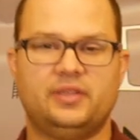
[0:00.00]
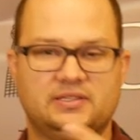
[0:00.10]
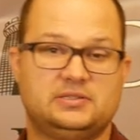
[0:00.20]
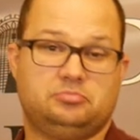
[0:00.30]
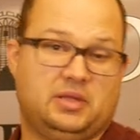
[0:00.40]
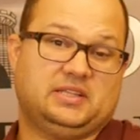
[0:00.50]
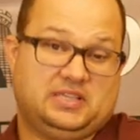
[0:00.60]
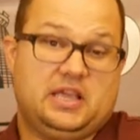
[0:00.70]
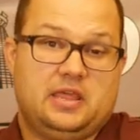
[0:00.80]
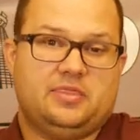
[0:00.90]
That's,
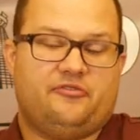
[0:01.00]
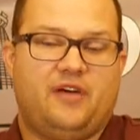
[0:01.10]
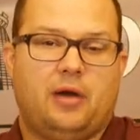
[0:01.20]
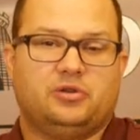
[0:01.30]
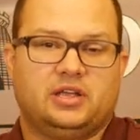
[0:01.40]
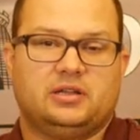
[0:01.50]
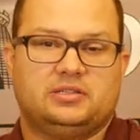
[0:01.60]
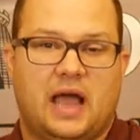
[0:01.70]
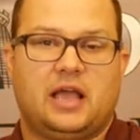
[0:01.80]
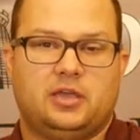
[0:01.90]
that's in the
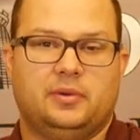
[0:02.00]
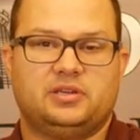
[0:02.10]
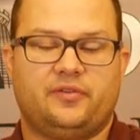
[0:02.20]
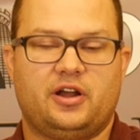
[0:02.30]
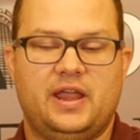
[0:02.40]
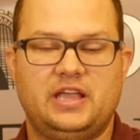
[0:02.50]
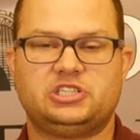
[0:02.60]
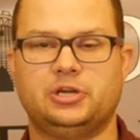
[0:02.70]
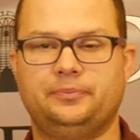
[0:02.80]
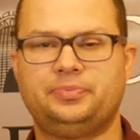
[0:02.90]
founding document of our
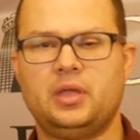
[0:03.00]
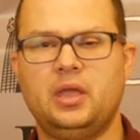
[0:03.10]
nation.